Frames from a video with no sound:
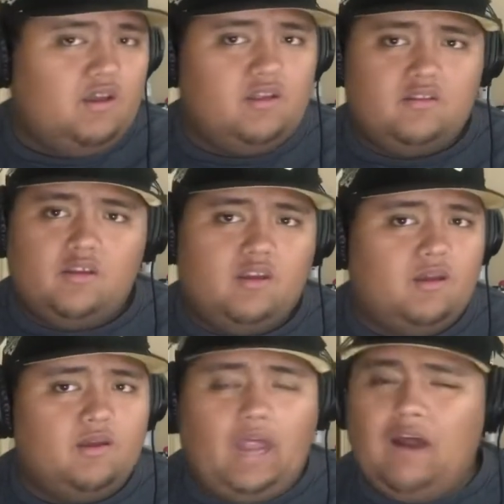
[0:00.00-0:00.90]
God
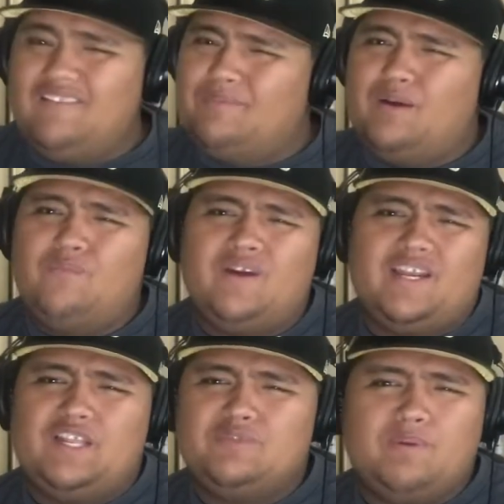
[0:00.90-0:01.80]
damn, I don't like
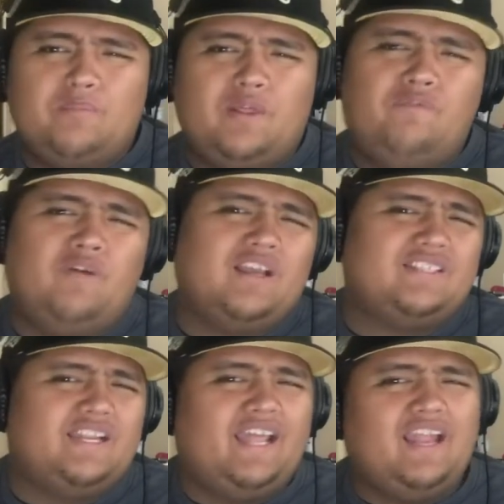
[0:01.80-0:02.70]
motherfucking disrespect
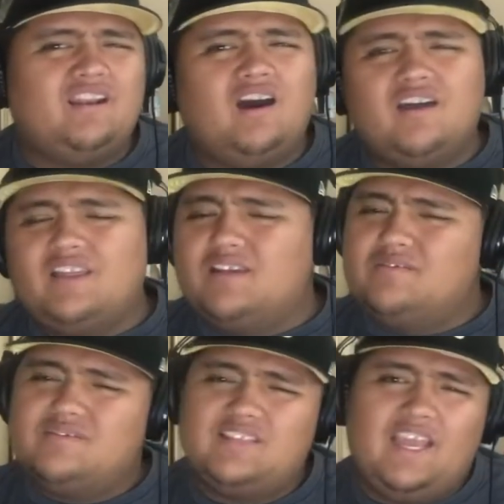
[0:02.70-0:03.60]
motherfuckers like that, dog.
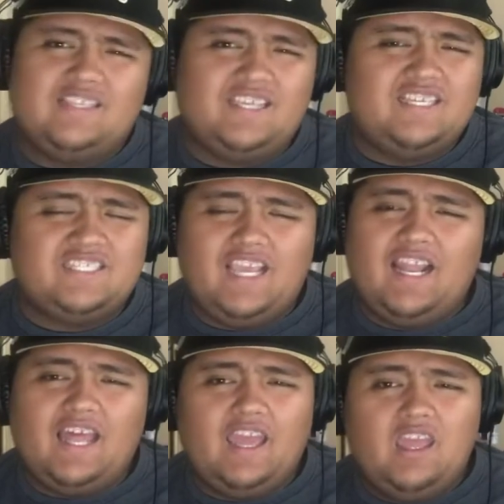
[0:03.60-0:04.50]
Like, dang, saying
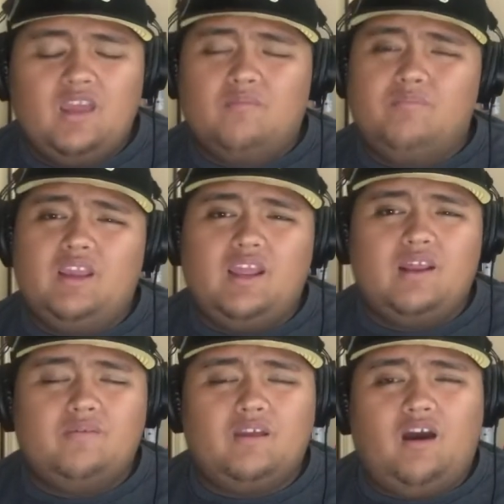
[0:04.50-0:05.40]
shit like,
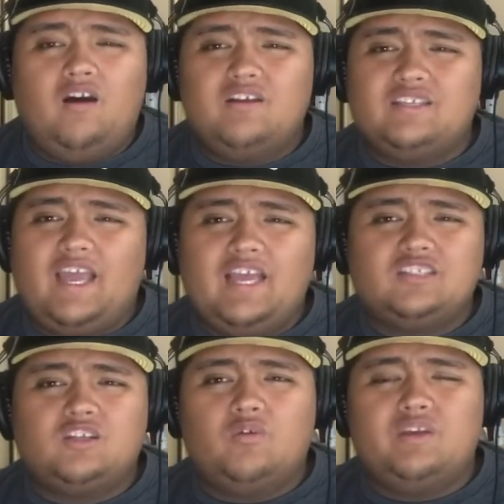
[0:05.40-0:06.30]
man, like, all this
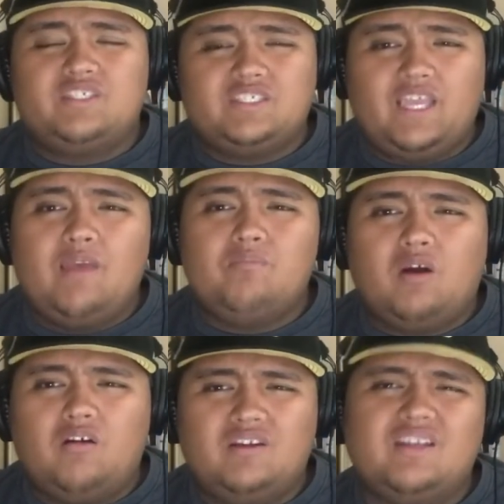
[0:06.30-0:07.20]
asshole-y
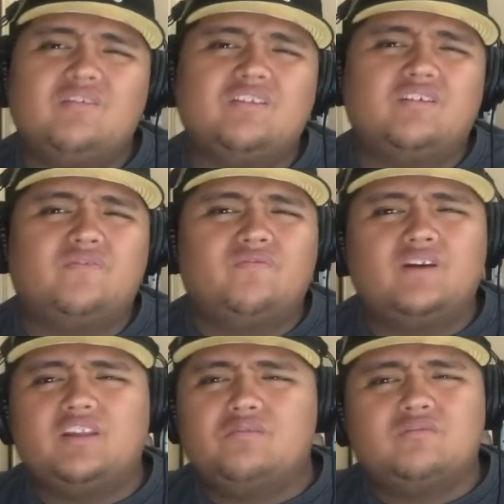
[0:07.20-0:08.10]
shit, bro. Like, nigga, what the
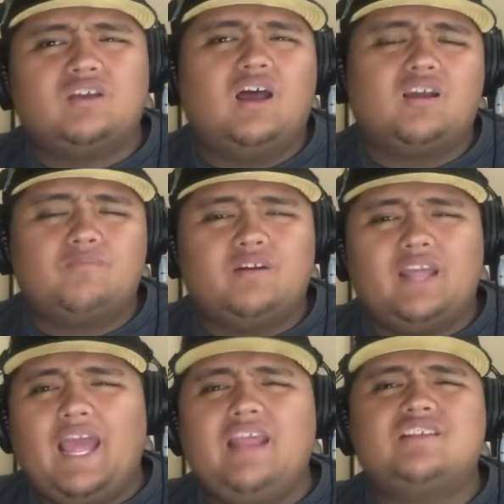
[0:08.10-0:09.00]
fuck you talking
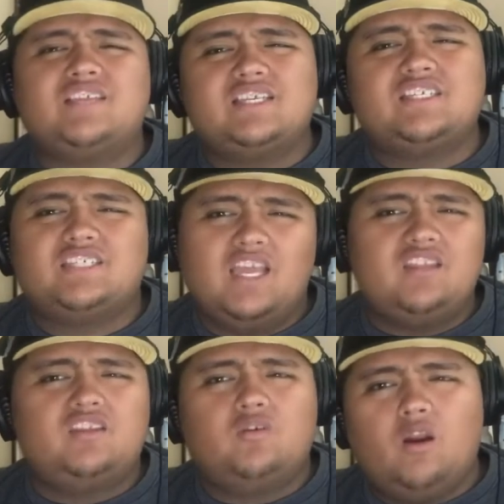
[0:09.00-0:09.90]
about? I ain't say
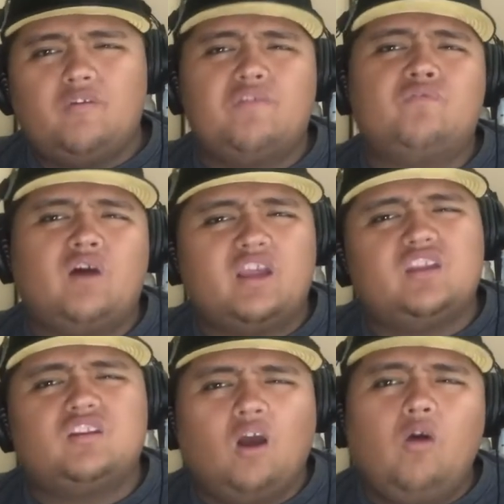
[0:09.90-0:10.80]
shit to you. I don't even
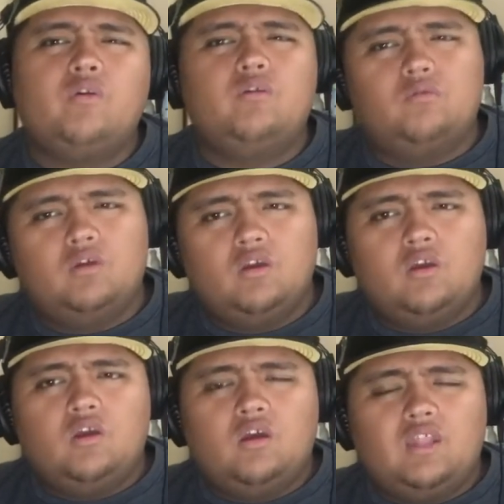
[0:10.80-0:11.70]
fucking know you.
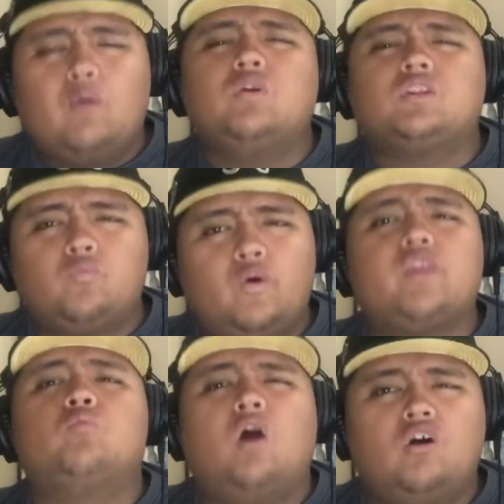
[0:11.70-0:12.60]
Like, what the
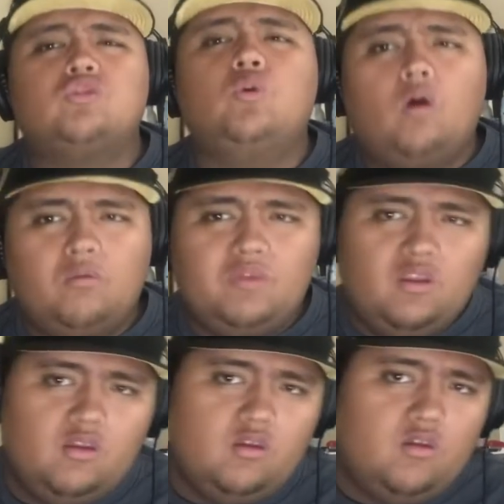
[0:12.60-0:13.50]
fuck you want to do,
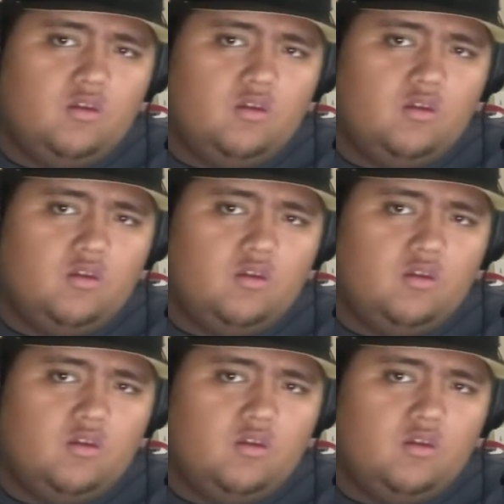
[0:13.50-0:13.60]
homie?